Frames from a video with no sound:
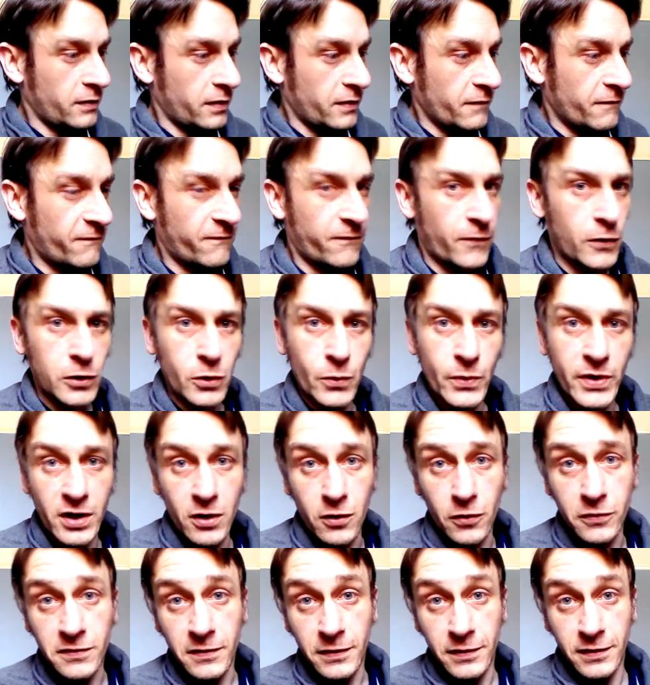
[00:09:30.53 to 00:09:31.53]
following
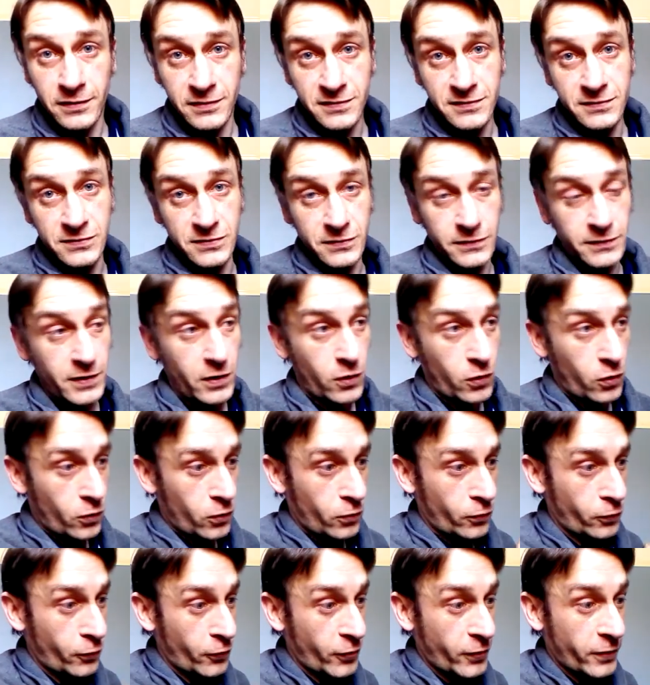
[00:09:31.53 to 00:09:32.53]
on to the
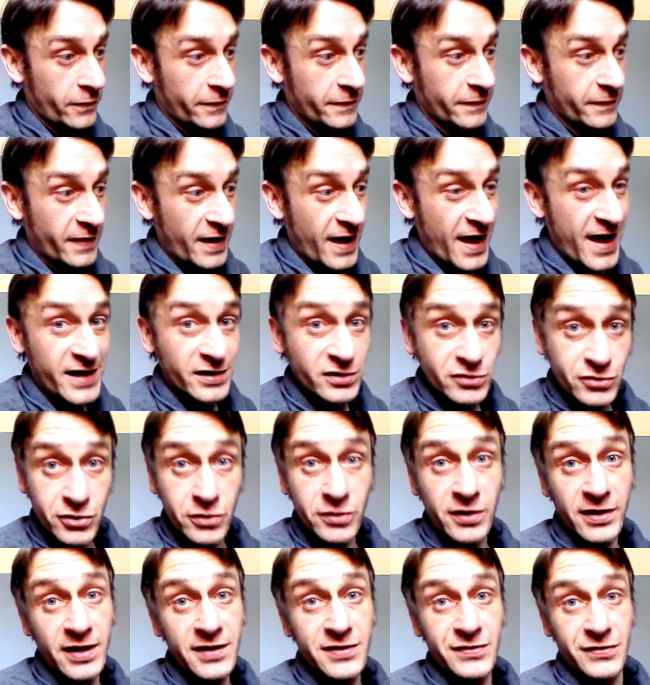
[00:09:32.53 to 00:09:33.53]

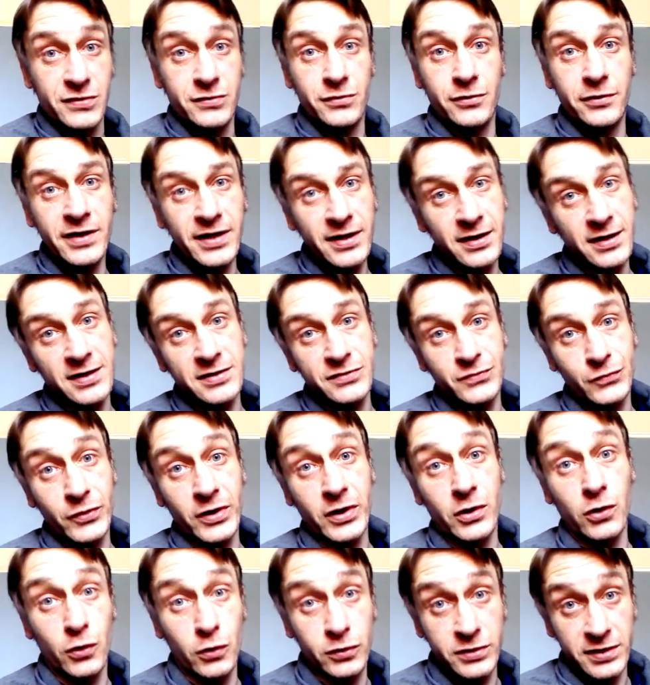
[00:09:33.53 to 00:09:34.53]
ancient history as
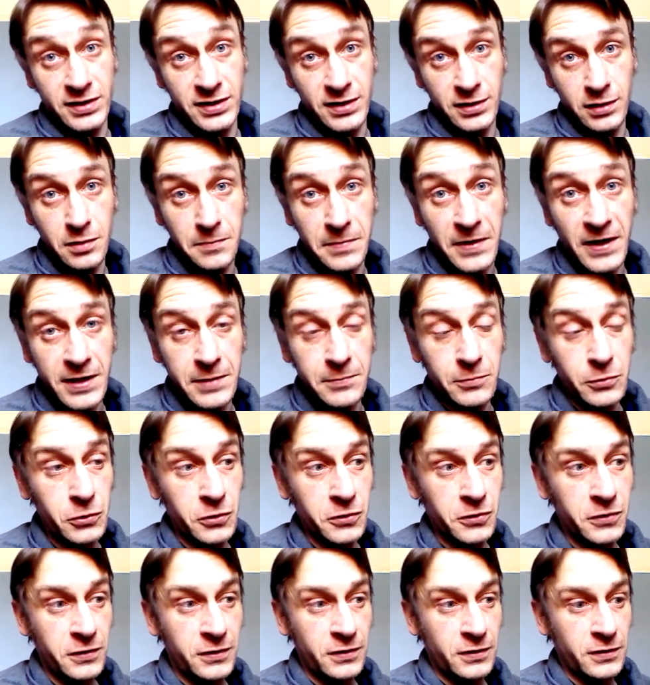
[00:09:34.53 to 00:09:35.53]
recorded in the Bible,
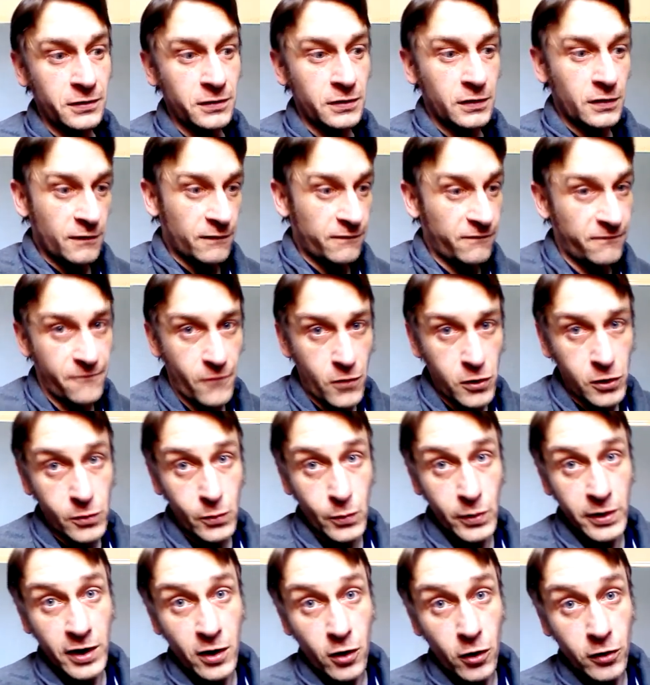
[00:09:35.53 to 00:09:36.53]

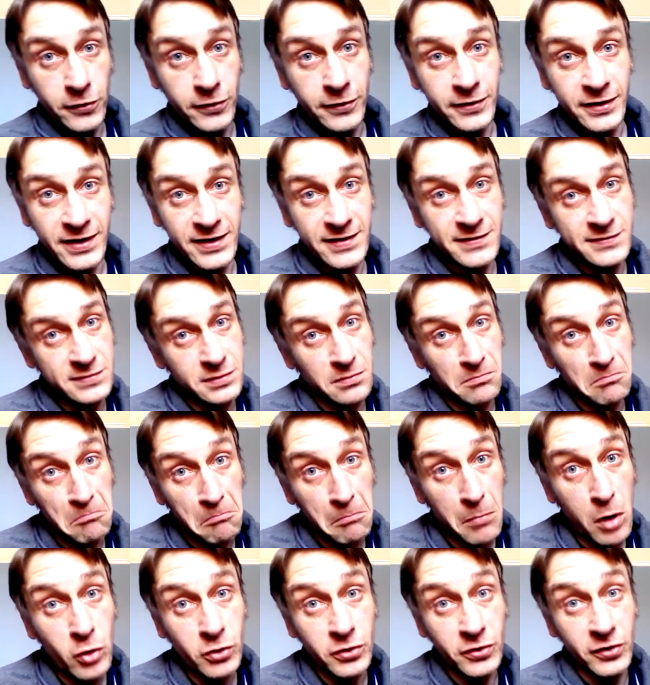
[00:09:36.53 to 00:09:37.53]
following on into
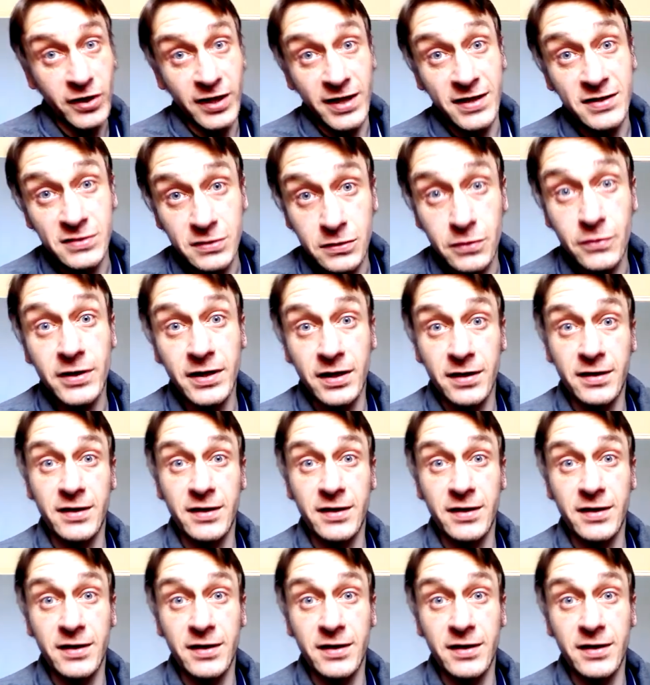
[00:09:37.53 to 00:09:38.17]
modern history